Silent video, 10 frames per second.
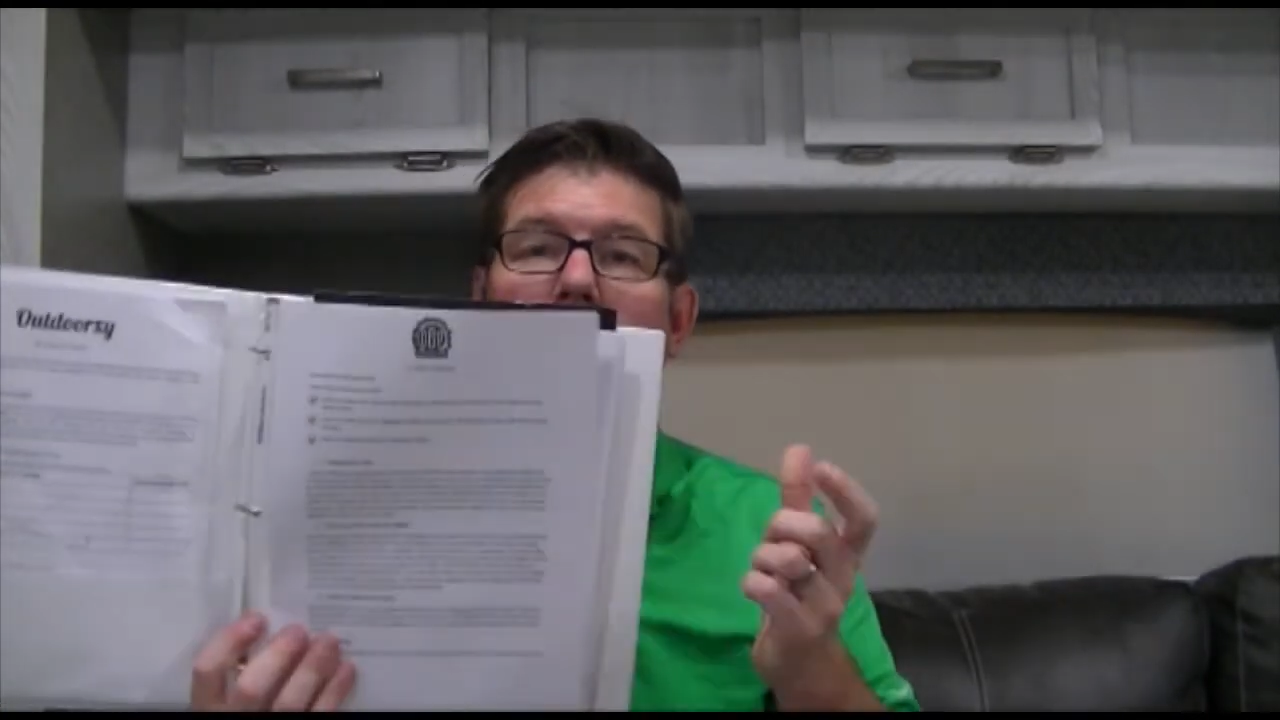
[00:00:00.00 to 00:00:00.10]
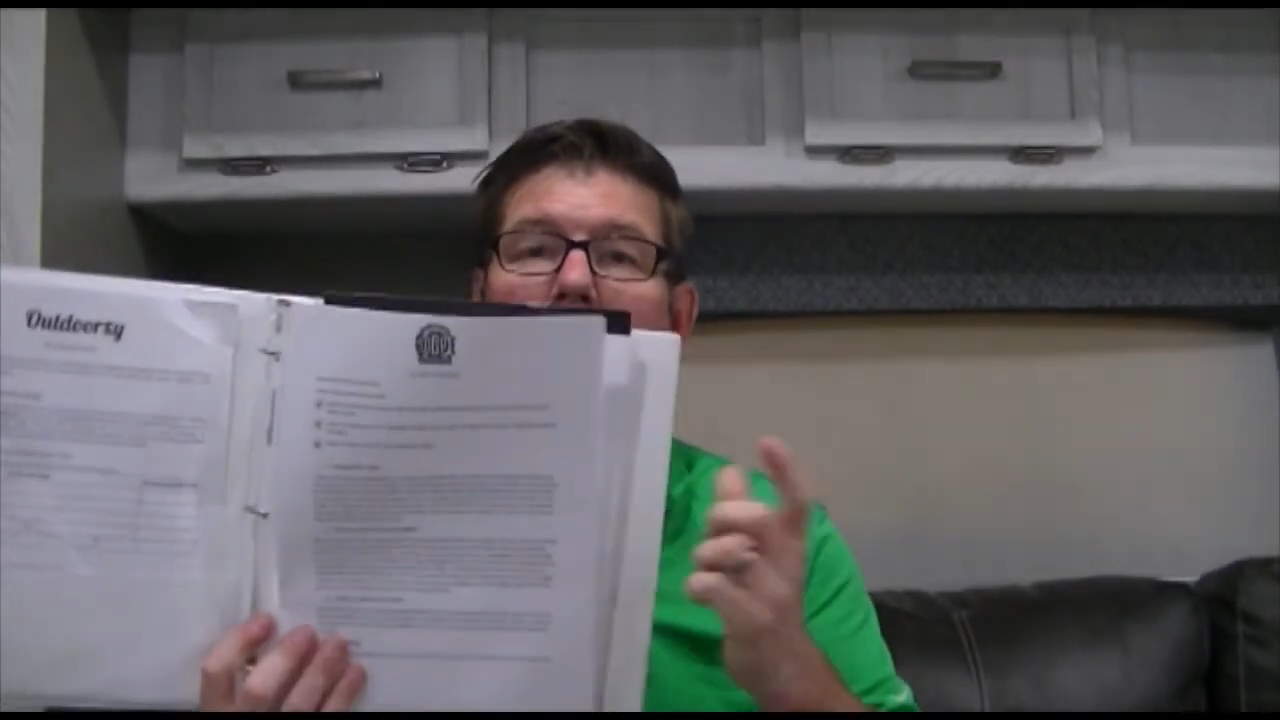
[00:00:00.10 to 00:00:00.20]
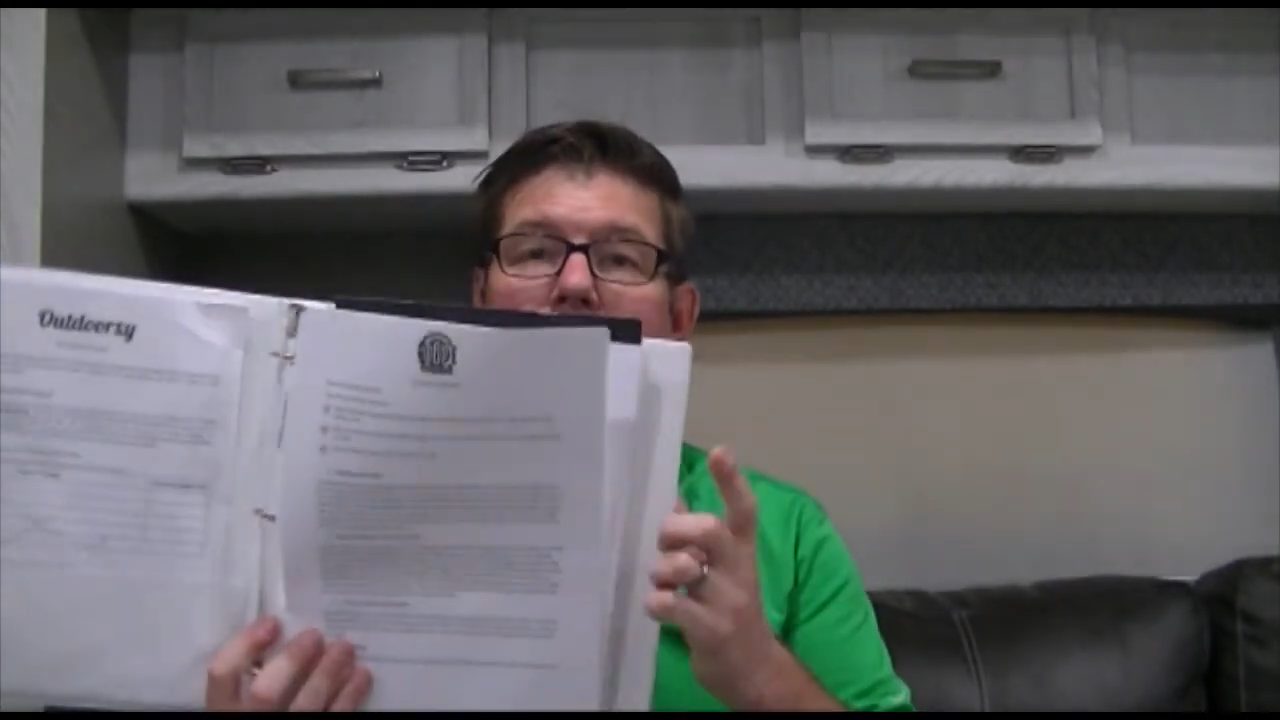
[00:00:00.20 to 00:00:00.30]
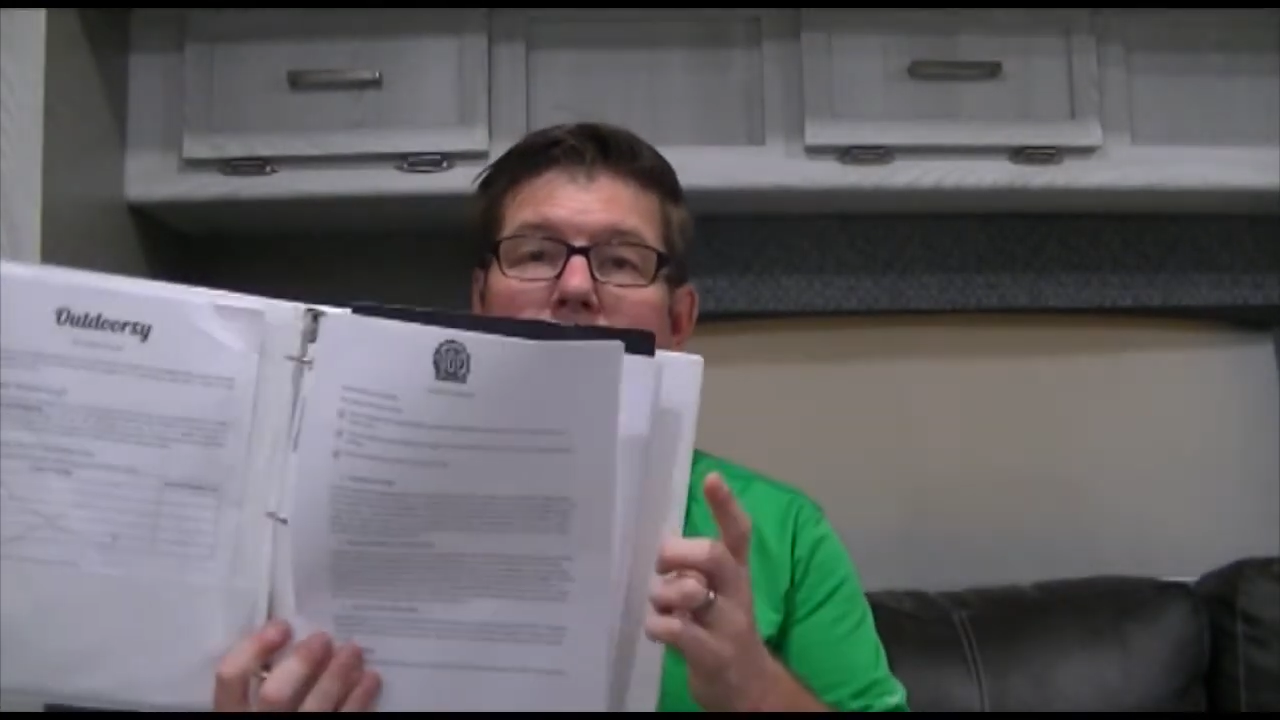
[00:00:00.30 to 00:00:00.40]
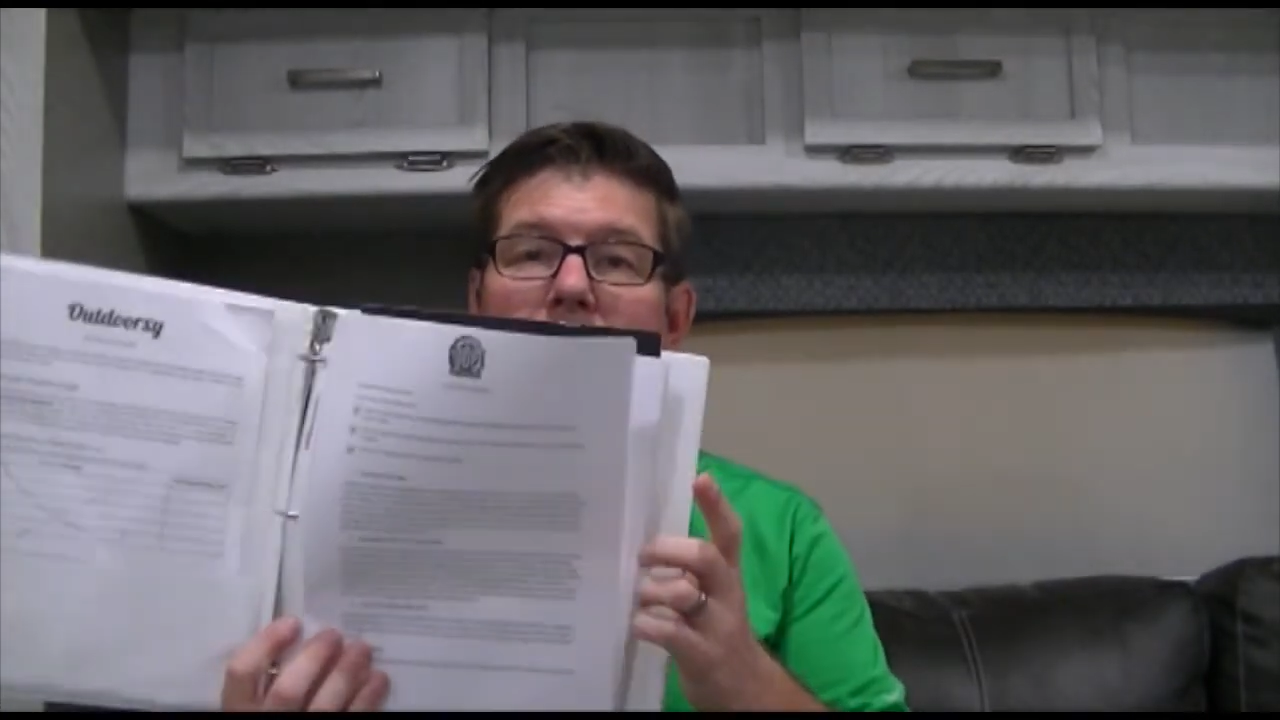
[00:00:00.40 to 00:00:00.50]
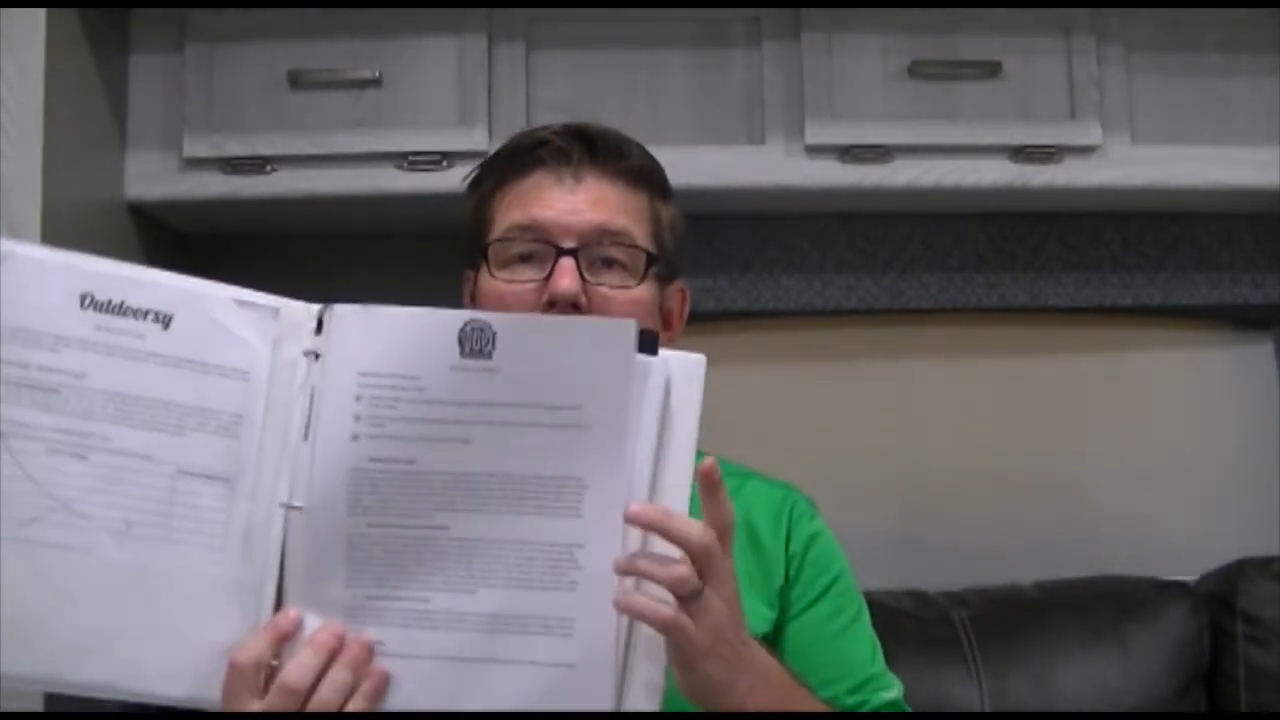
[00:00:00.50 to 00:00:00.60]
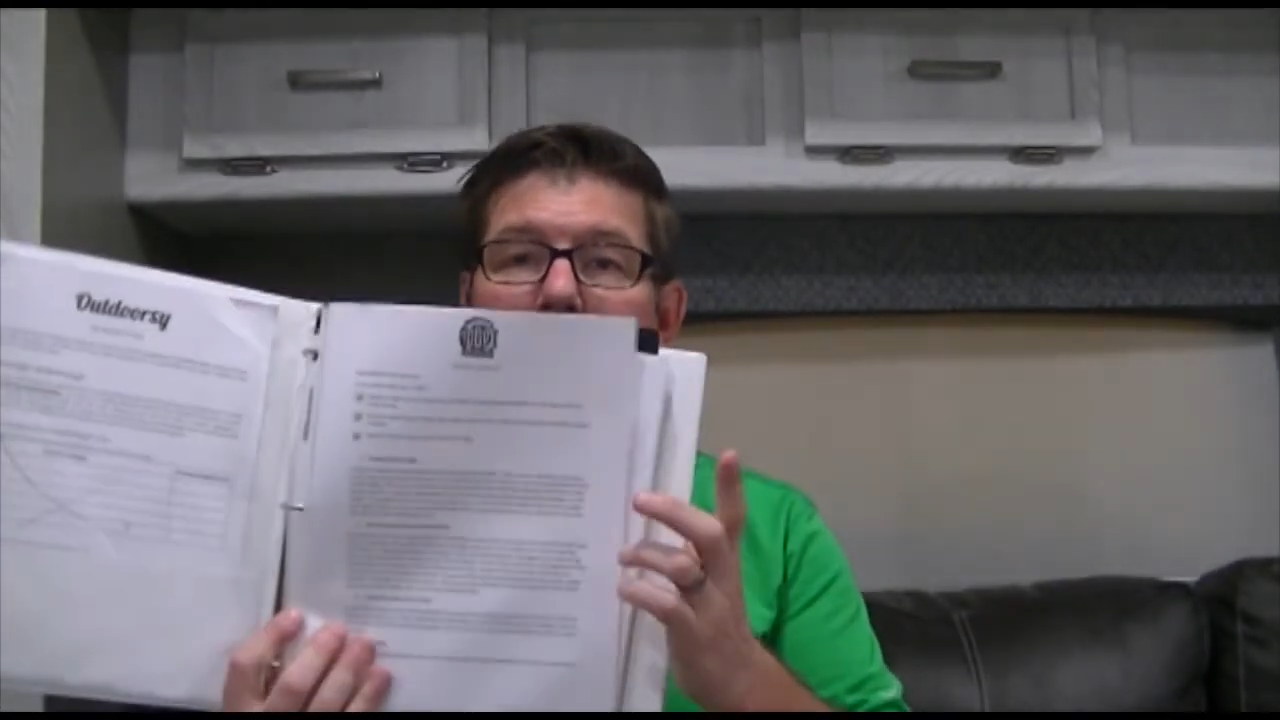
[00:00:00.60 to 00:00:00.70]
Also has a